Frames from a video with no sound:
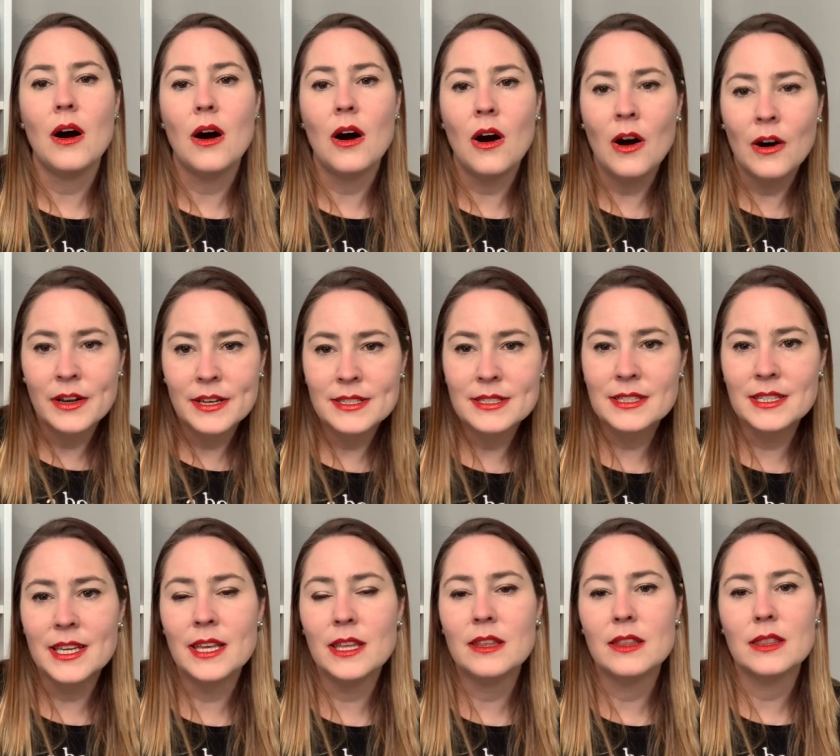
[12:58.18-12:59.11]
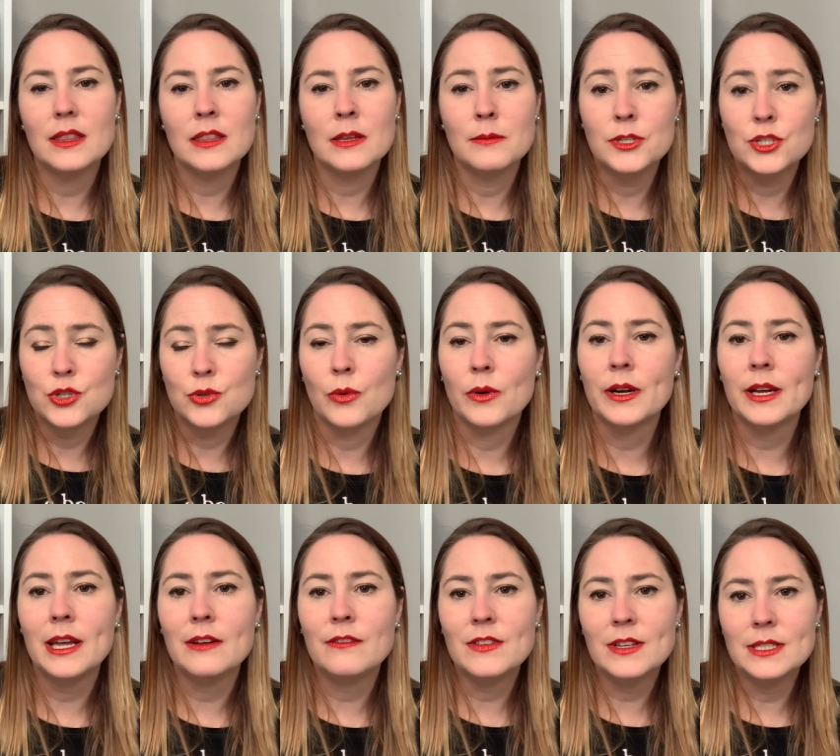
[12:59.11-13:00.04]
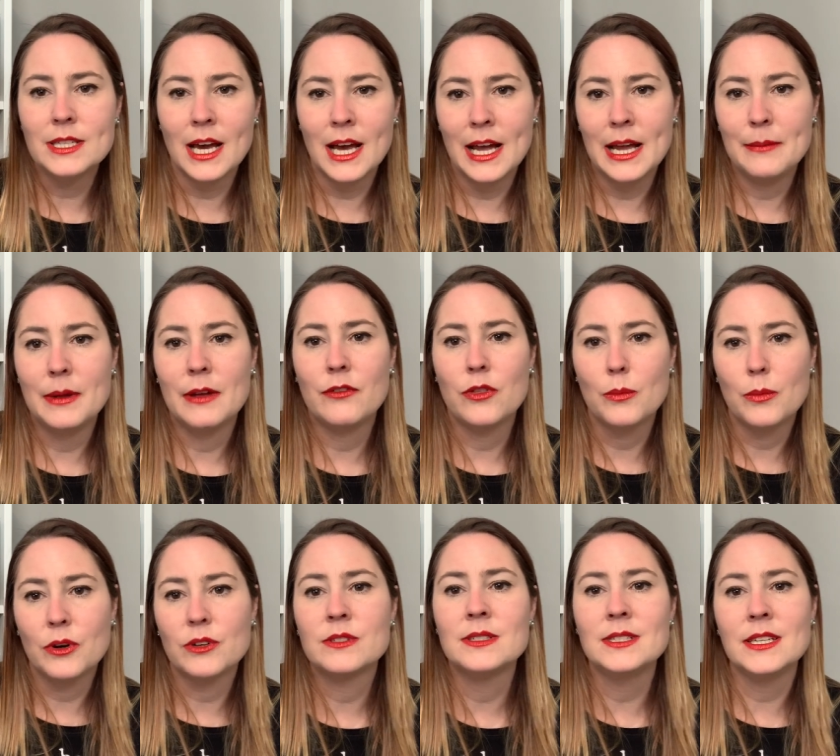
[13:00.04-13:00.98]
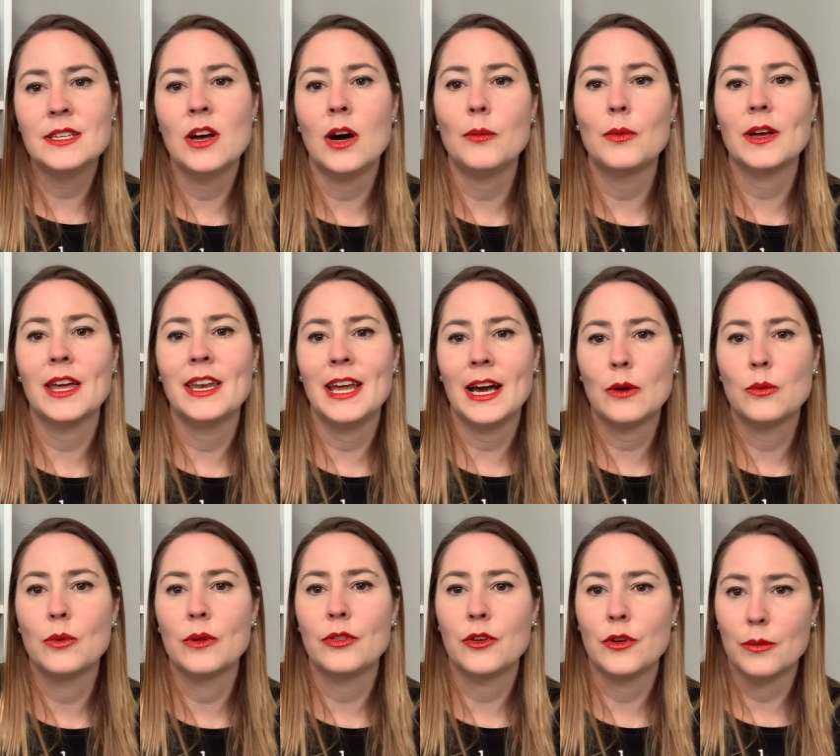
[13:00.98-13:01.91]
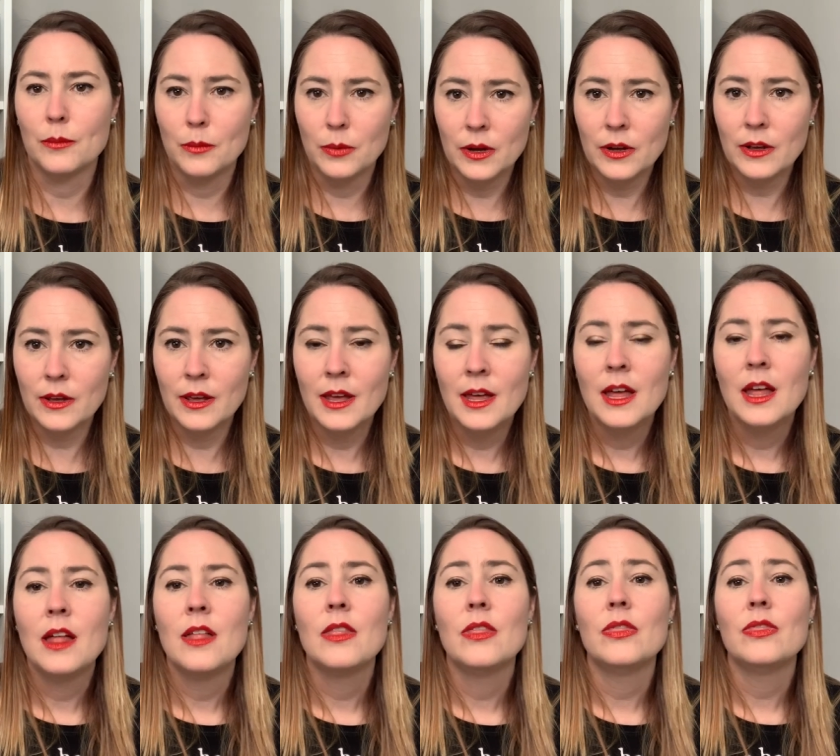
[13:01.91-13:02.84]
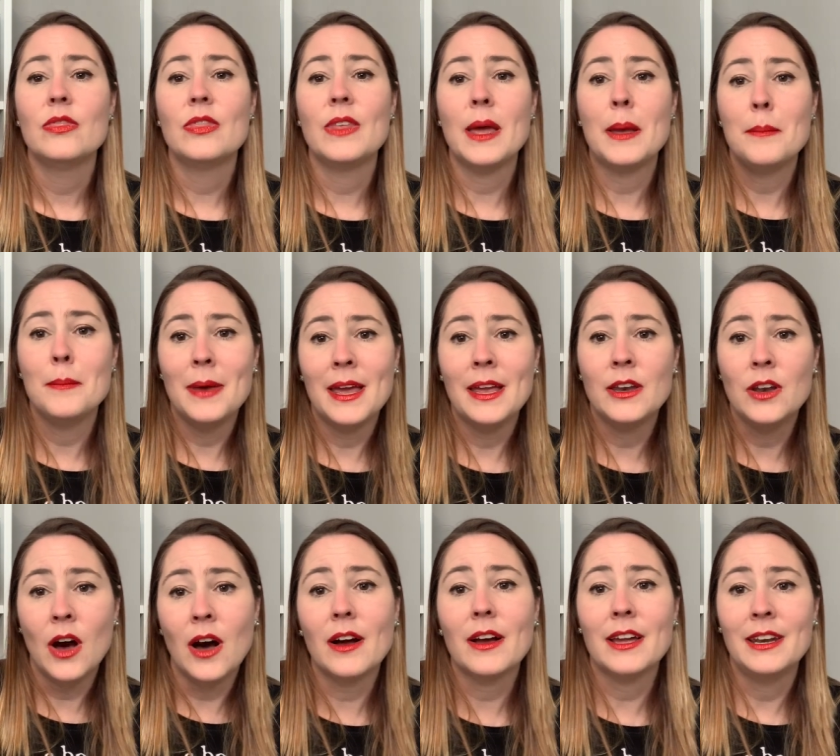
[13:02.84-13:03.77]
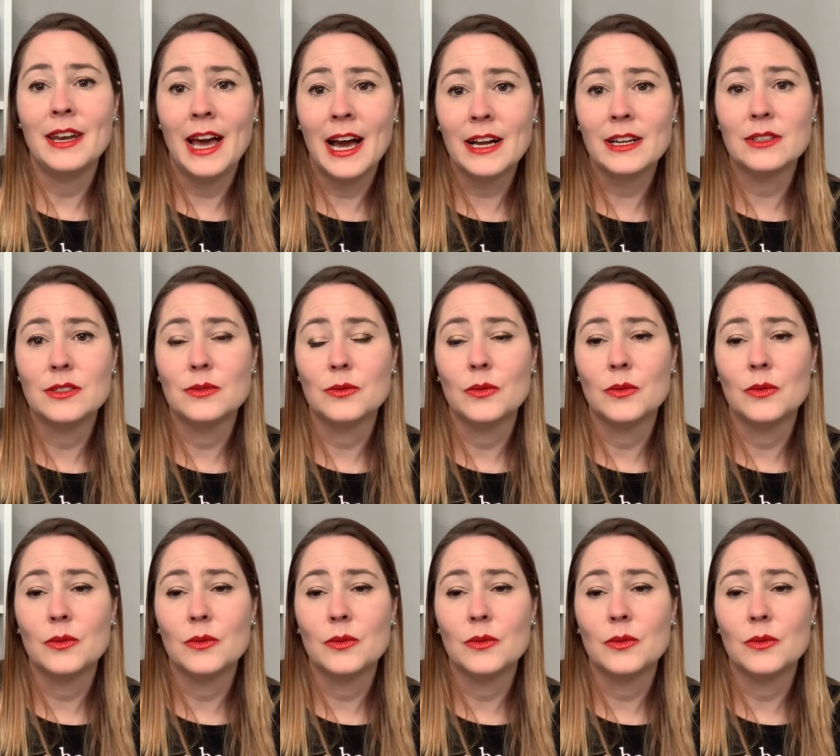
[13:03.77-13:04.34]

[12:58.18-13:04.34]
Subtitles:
honestly, the majority of the time, if the person did not connect with your book, they may not connect